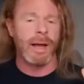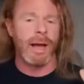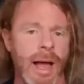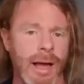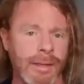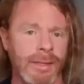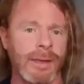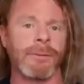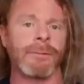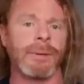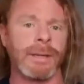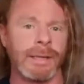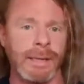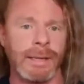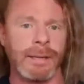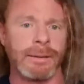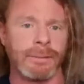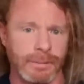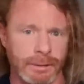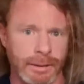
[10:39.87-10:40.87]
I think we
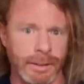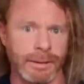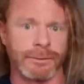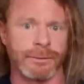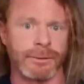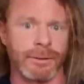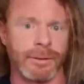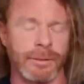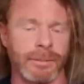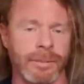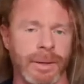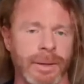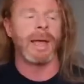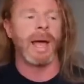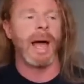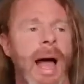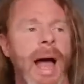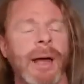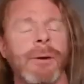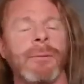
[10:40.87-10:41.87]
need discernment.
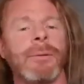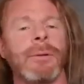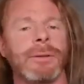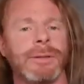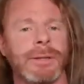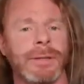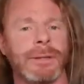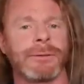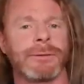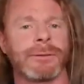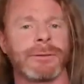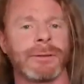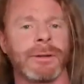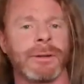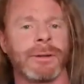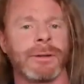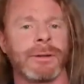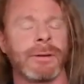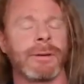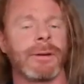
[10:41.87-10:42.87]
I will
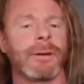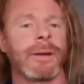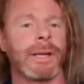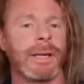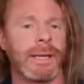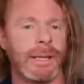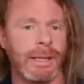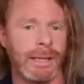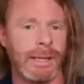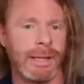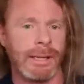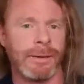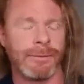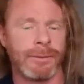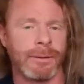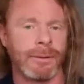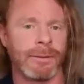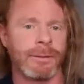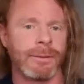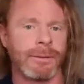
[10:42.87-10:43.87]
discern
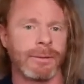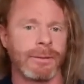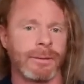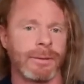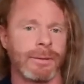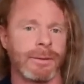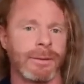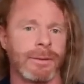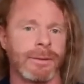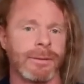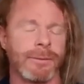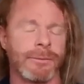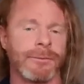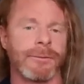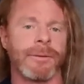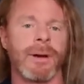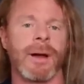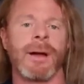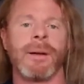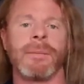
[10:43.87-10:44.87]
evil
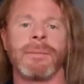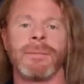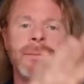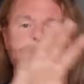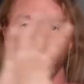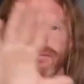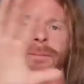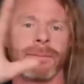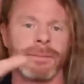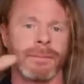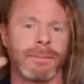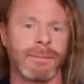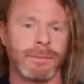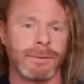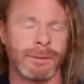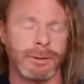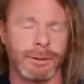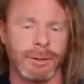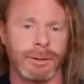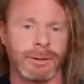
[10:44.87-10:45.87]
from
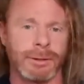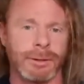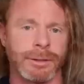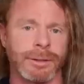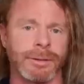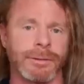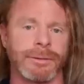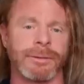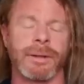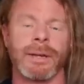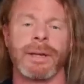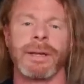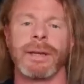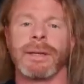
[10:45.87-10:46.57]
churches,